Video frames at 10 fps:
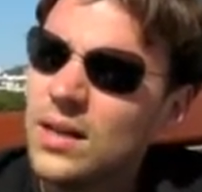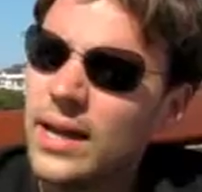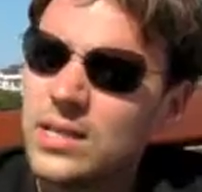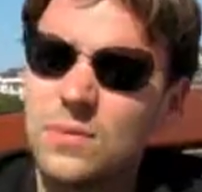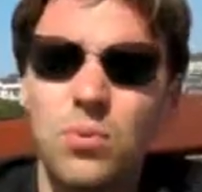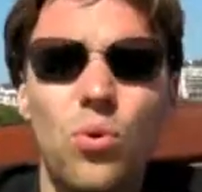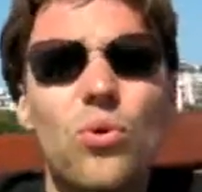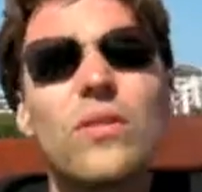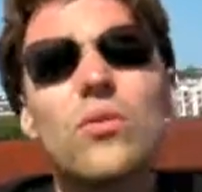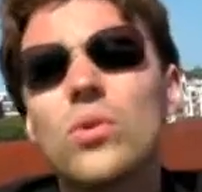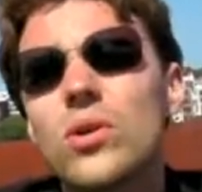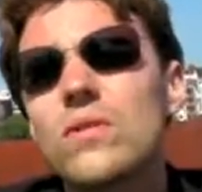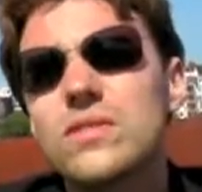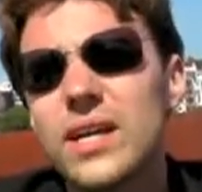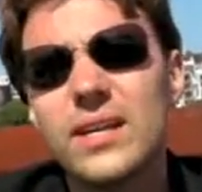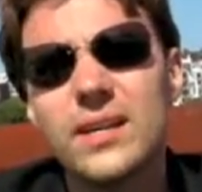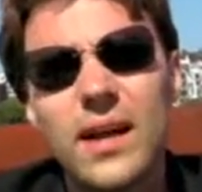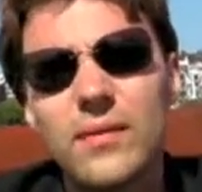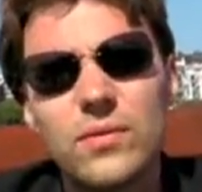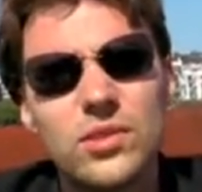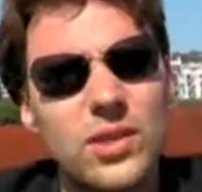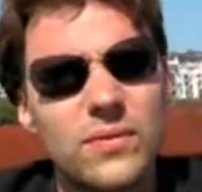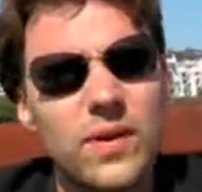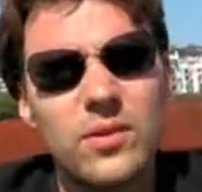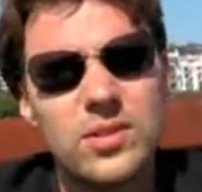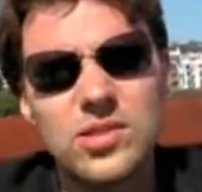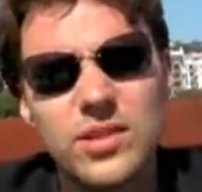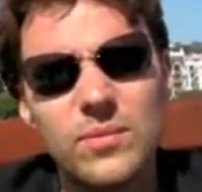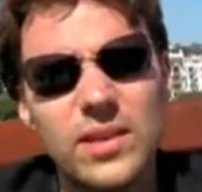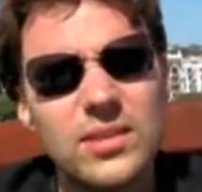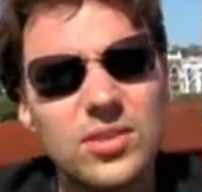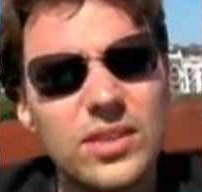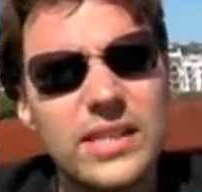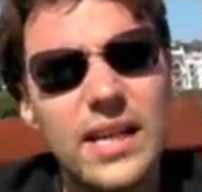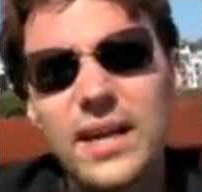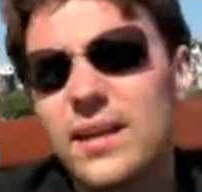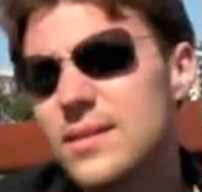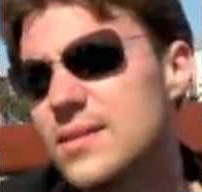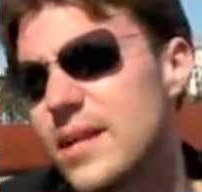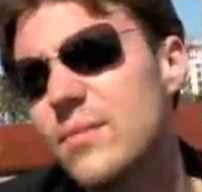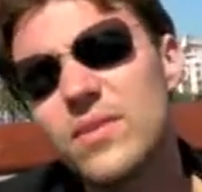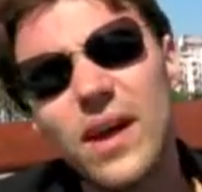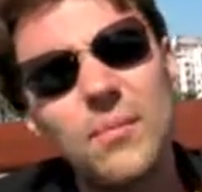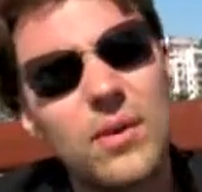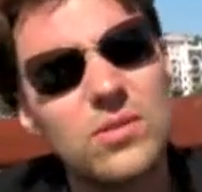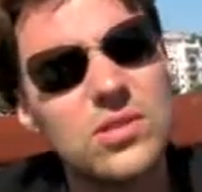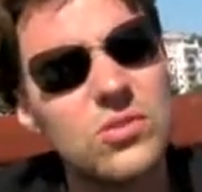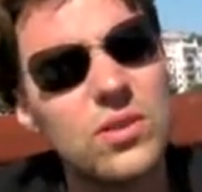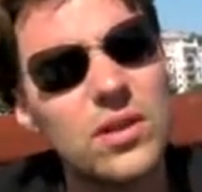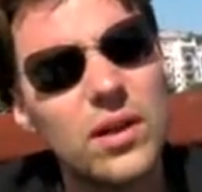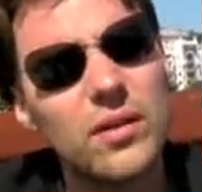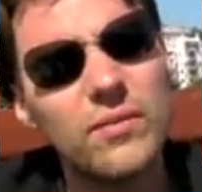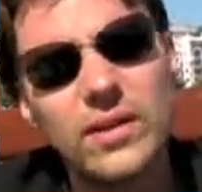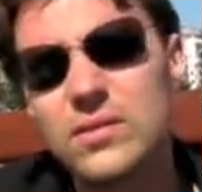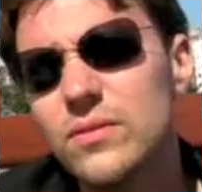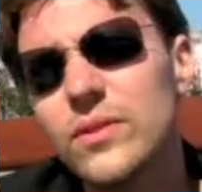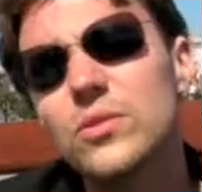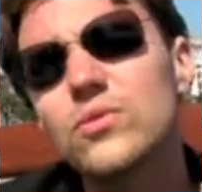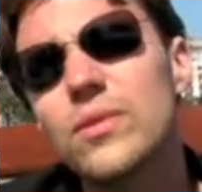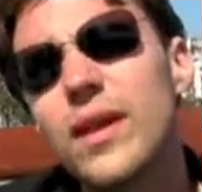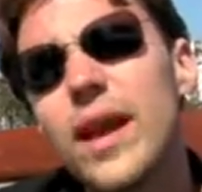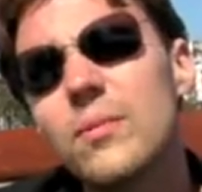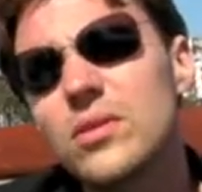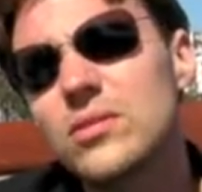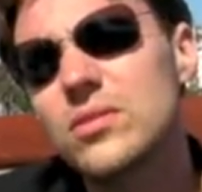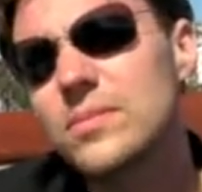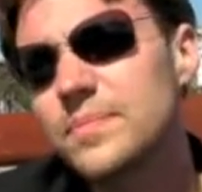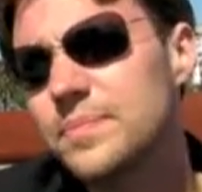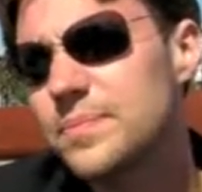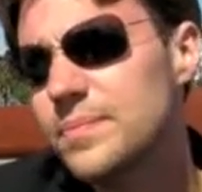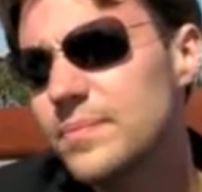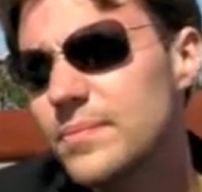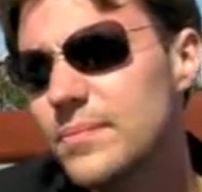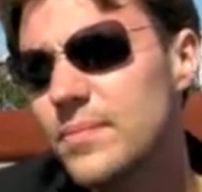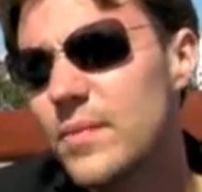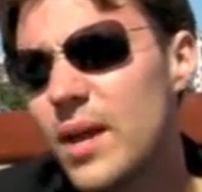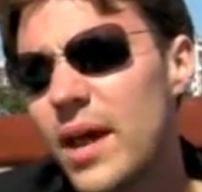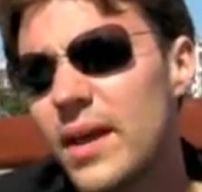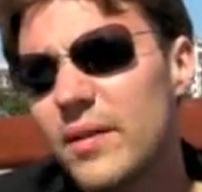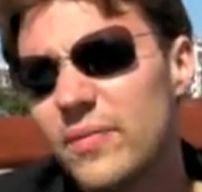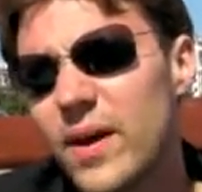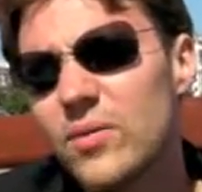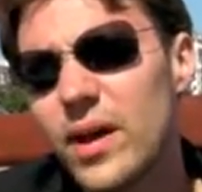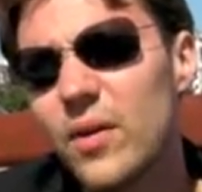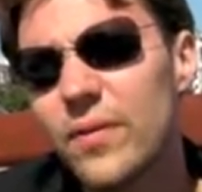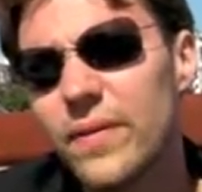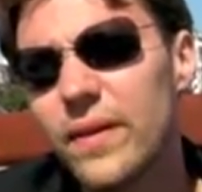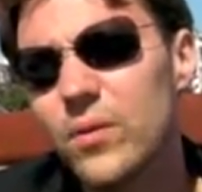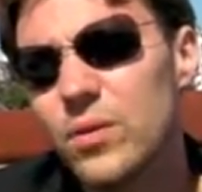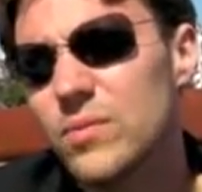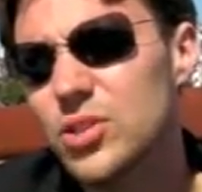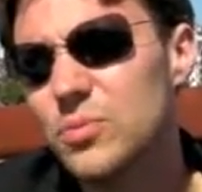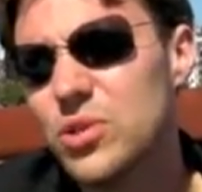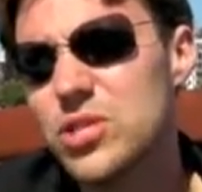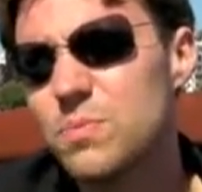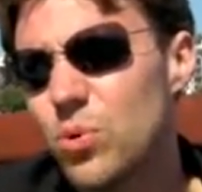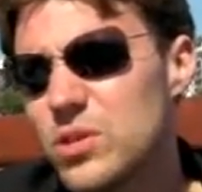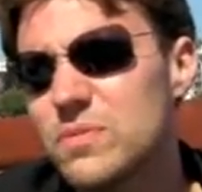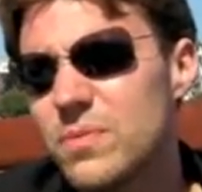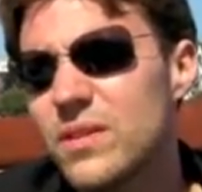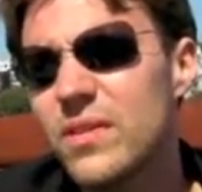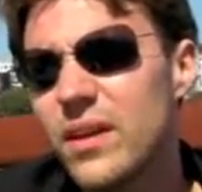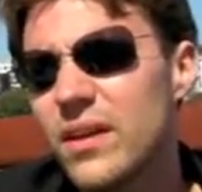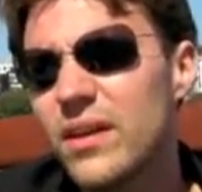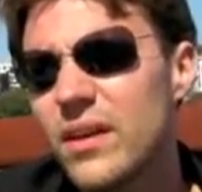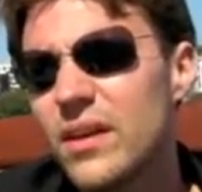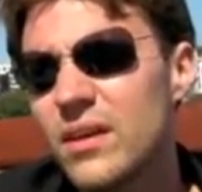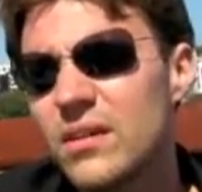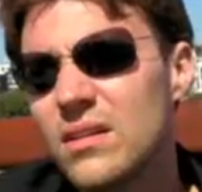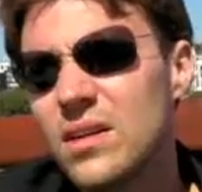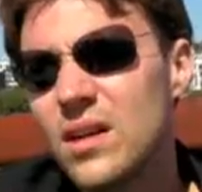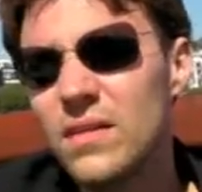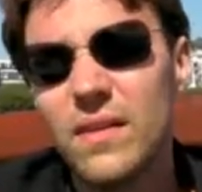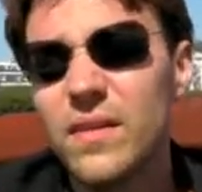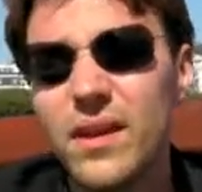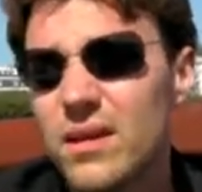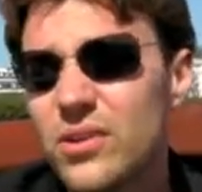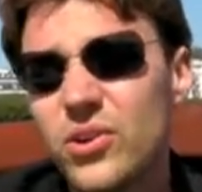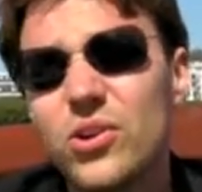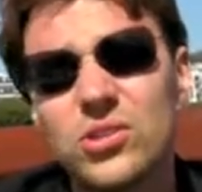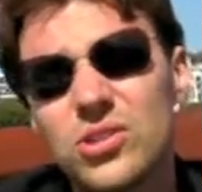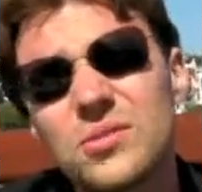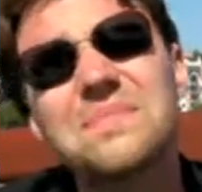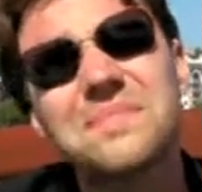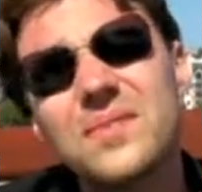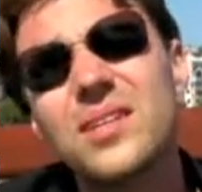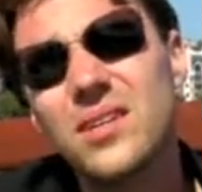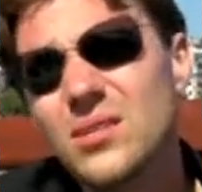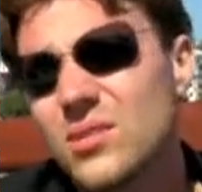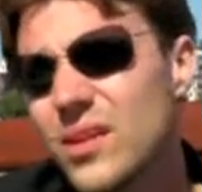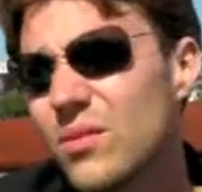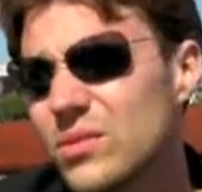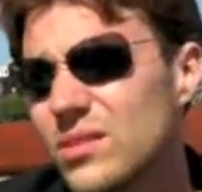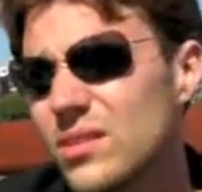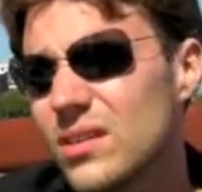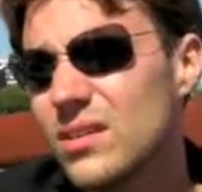explore the world of Second Life, which I found extremely intriguing, and at the same time I was doing a lot of interviews with gamers, and I found out that they were much more sportsmen than they are nerds. So that was